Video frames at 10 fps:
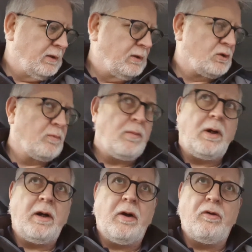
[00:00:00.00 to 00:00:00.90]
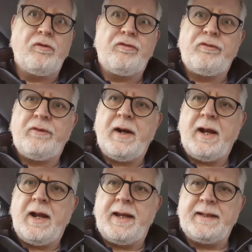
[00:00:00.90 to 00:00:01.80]
tomorrow,
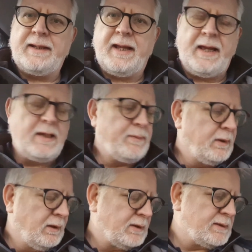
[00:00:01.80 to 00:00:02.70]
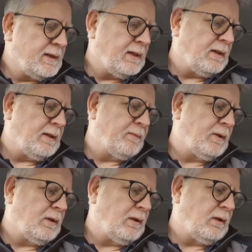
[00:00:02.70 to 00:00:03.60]
Friday, because I'm
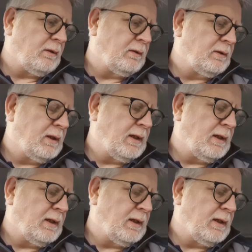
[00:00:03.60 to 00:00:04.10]
on.